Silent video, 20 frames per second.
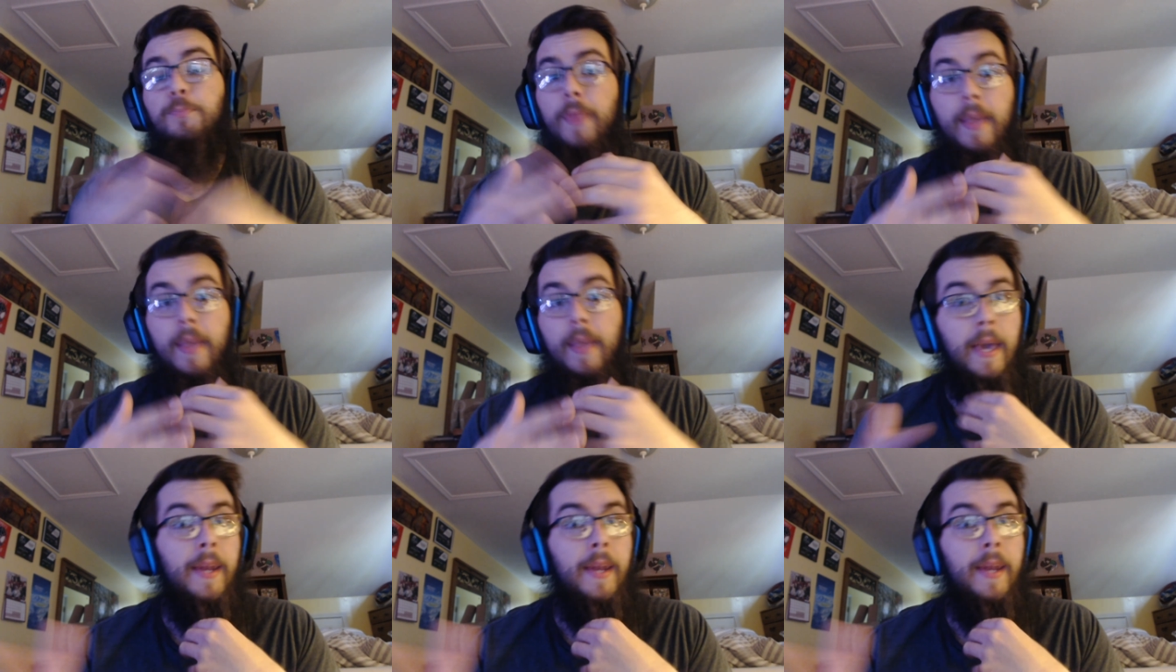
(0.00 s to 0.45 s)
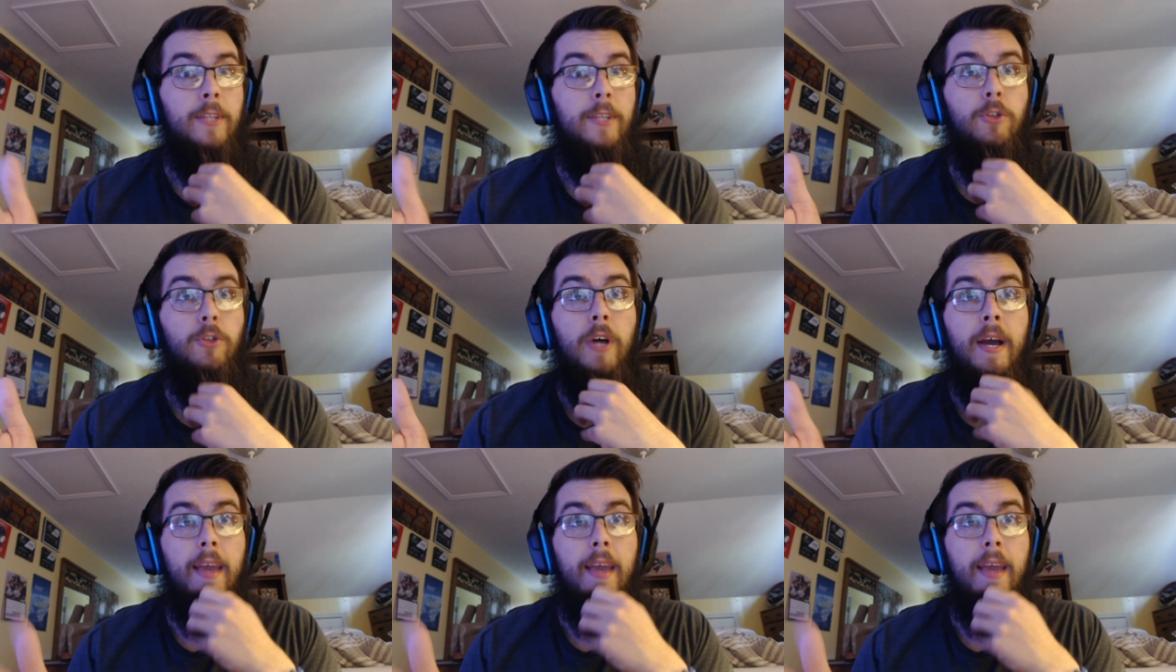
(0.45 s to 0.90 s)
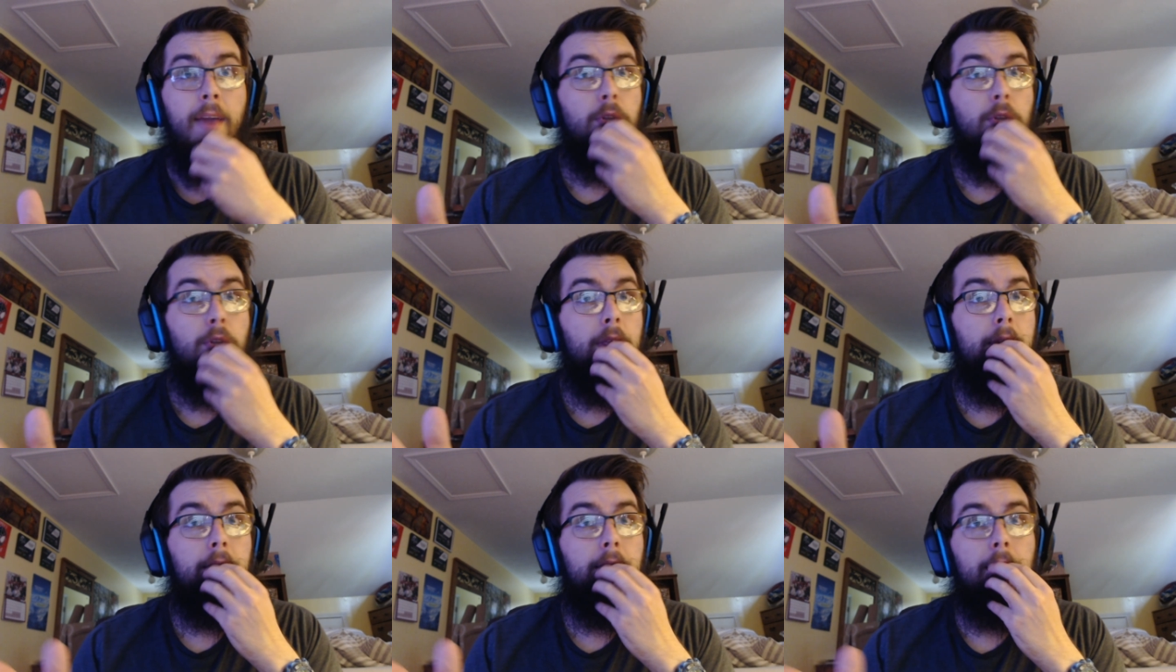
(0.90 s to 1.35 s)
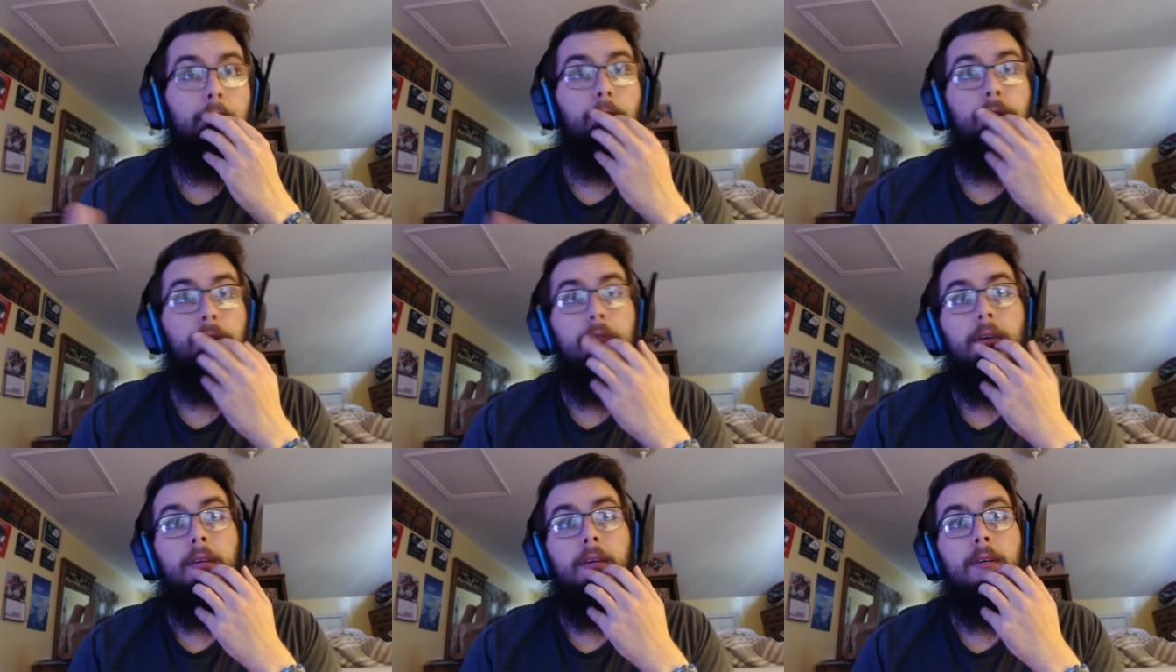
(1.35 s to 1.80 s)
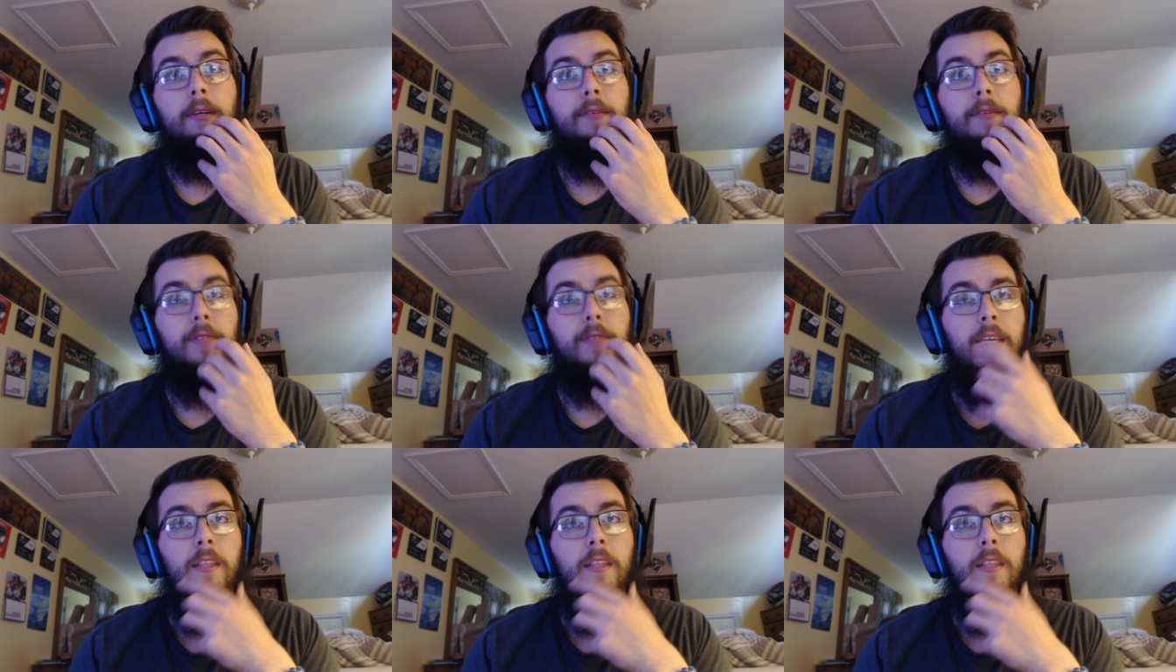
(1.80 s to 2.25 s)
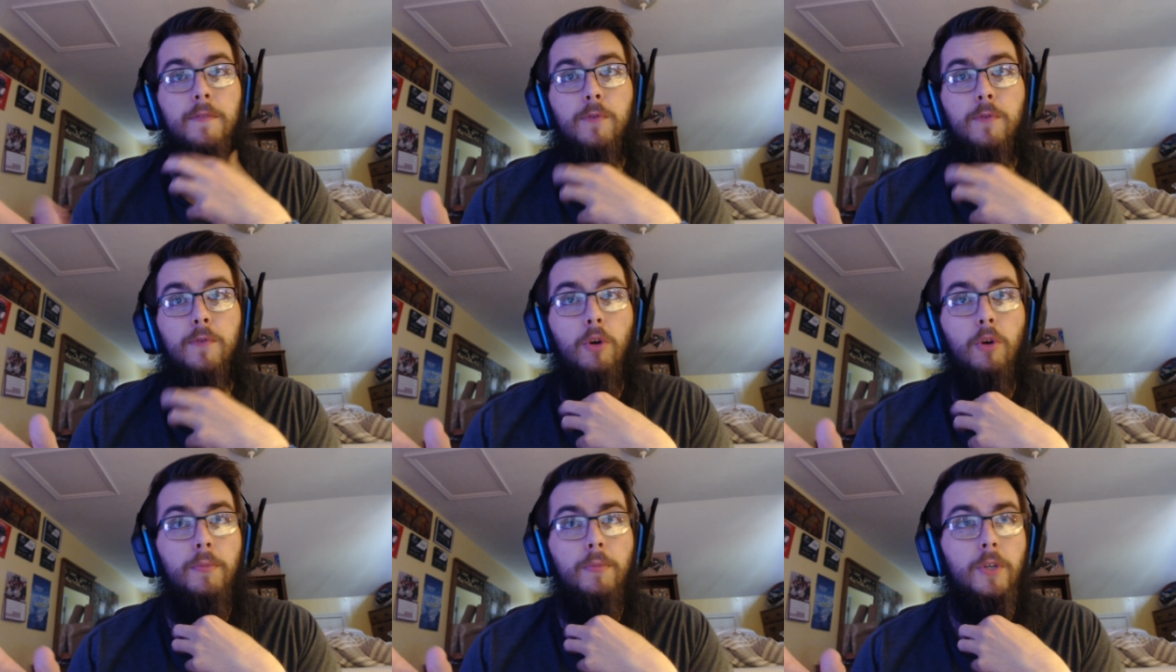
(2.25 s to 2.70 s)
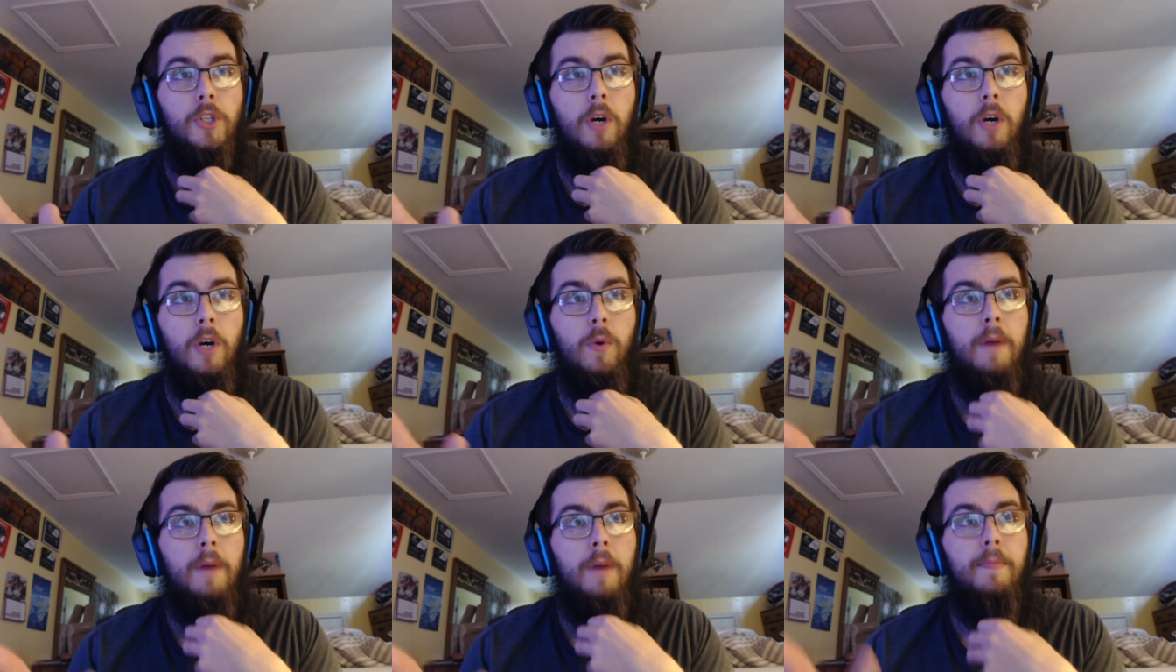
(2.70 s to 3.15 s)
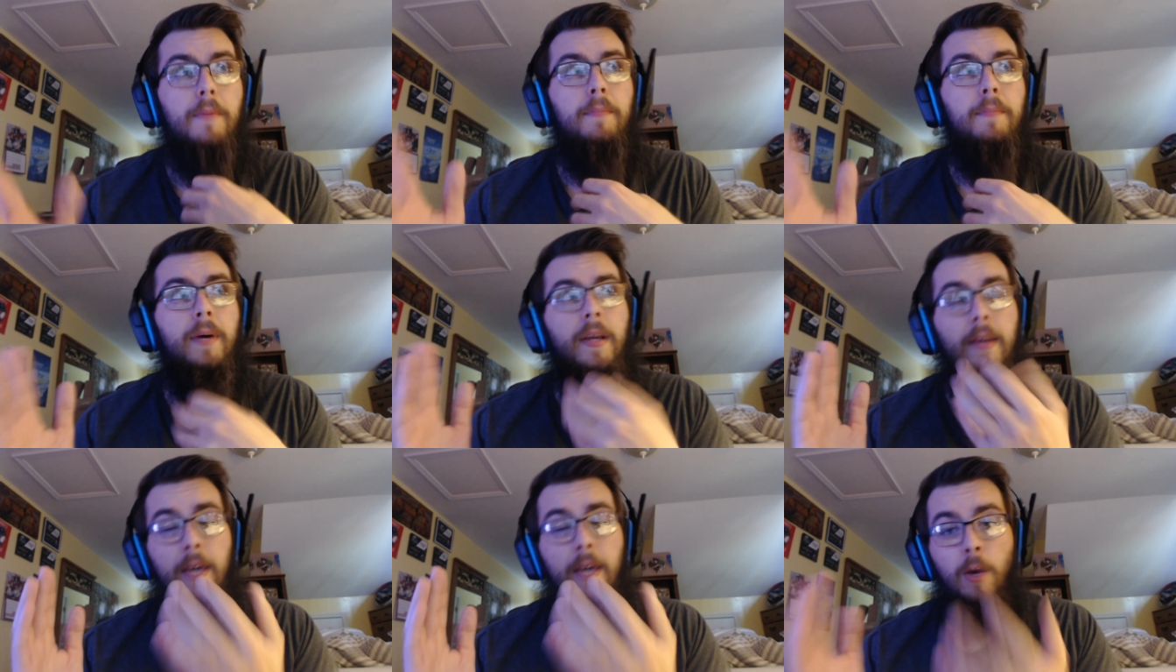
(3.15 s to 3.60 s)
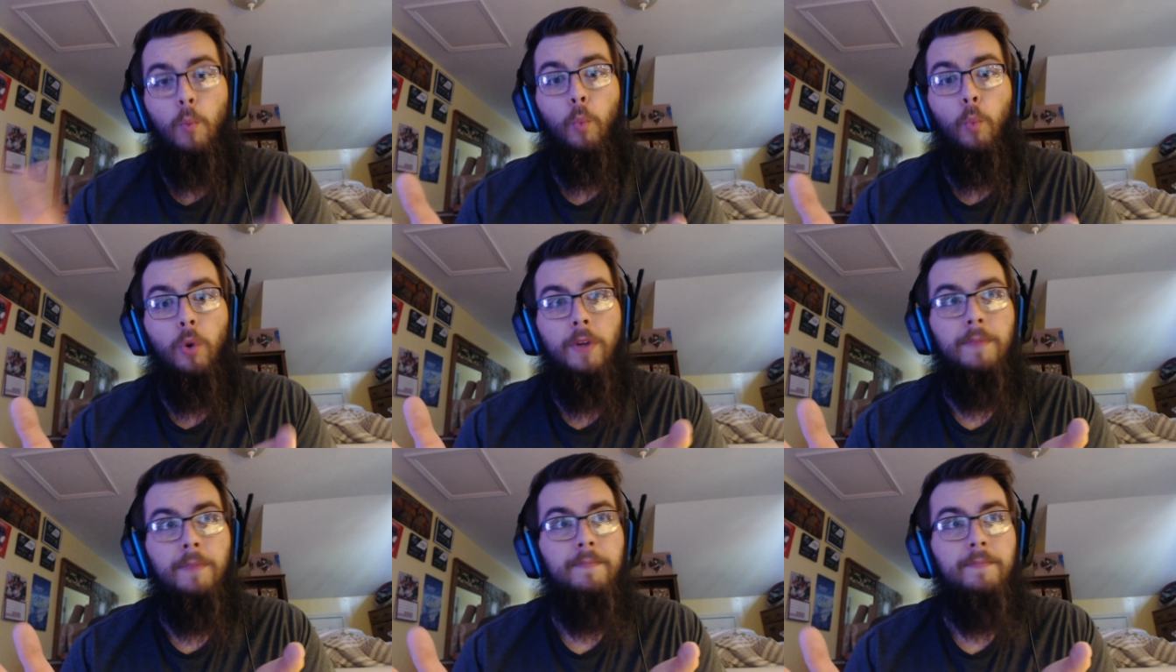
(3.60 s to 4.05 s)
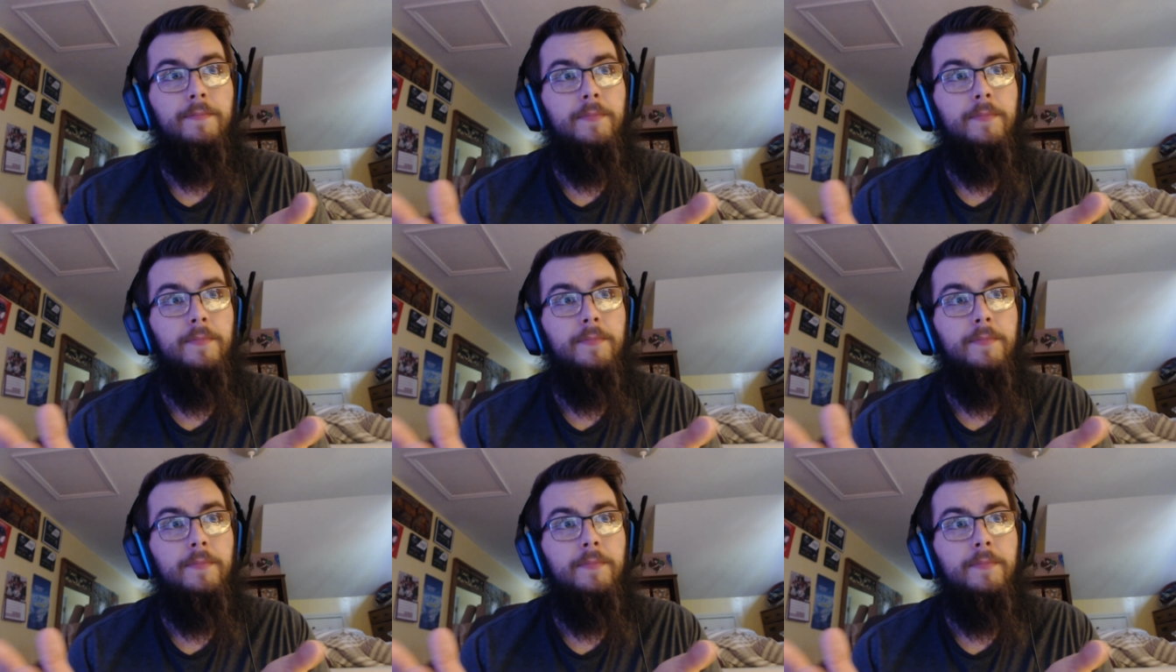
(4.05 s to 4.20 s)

And I tried everything I could think of to get the form to show up, but it wouldn't.